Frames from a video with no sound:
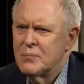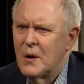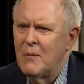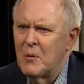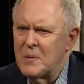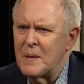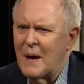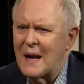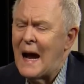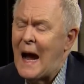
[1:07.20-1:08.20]
probably
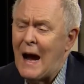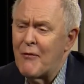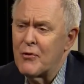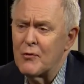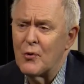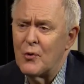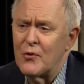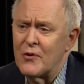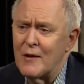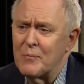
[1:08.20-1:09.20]
about half the
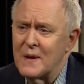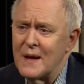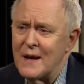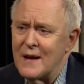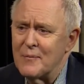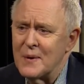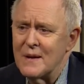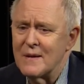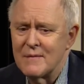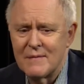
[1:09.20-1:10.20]
roles I've played have
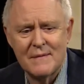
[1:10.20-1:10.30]
been